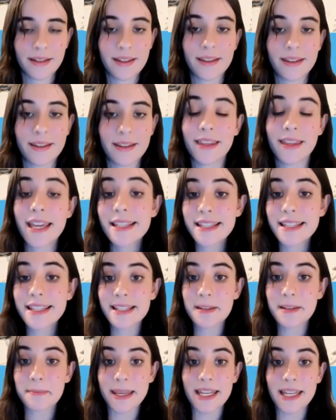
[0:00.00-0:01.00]
This is a
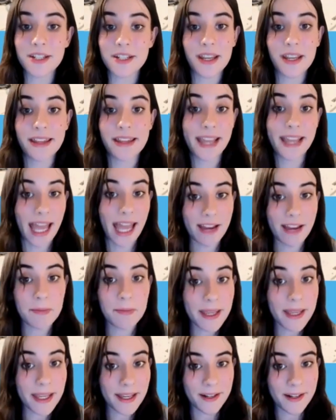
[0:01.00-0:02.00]
beach in the
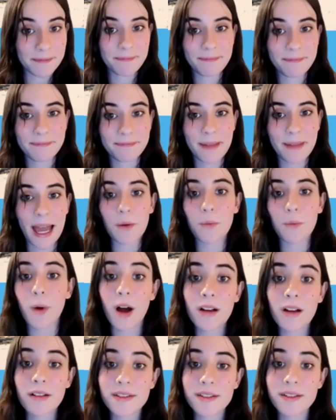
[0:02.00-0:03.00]
Caribbean. And
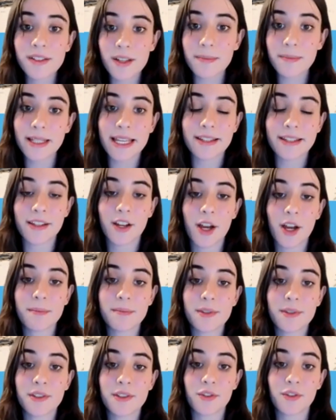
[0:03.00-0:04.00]
whilst some litter
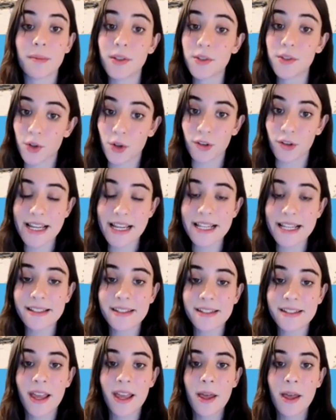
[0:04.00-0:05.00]
comes from the tourists,
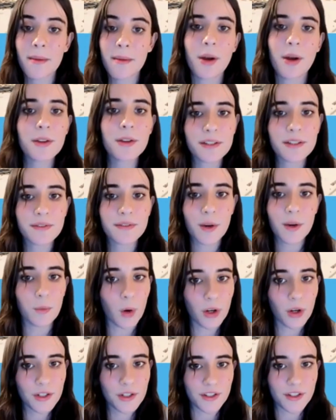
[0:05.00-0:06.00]
most of it
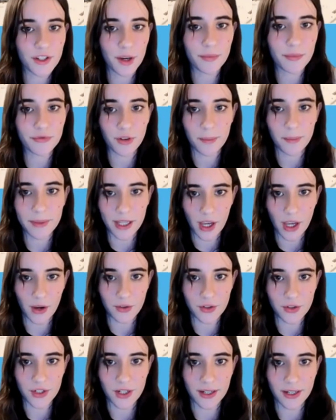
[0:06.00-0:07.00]
washes up from the
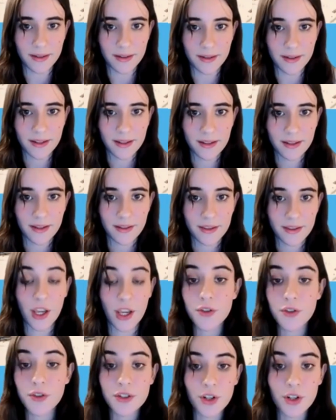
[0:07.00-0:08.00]
ocean. The
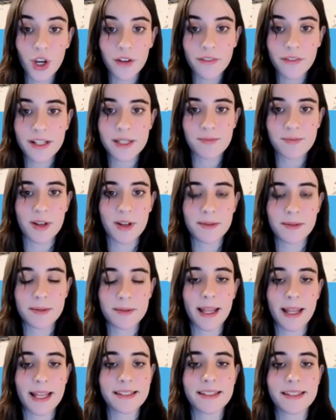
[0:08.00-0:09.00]
ocean currents brings
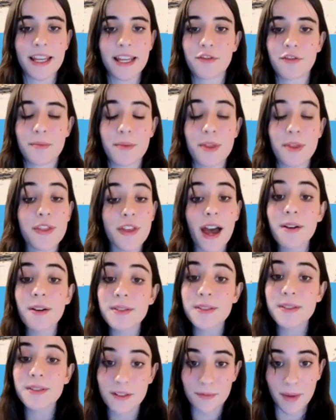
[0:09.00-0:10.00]
plastic from
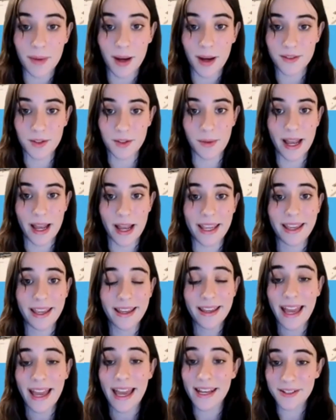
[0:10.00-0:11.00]
thousands of miles away
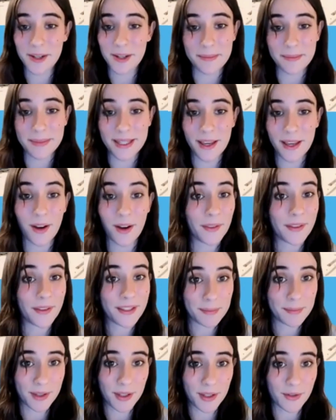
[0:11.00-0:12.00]
and dumps it on
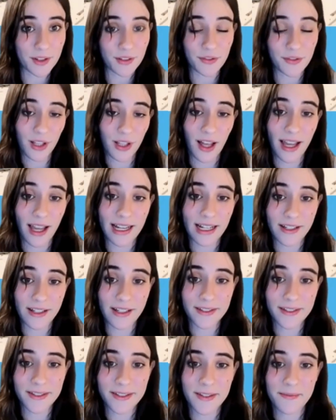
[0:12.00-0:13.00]
these beautiful
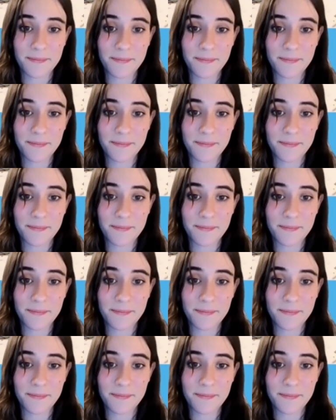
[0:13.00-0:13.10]
islands.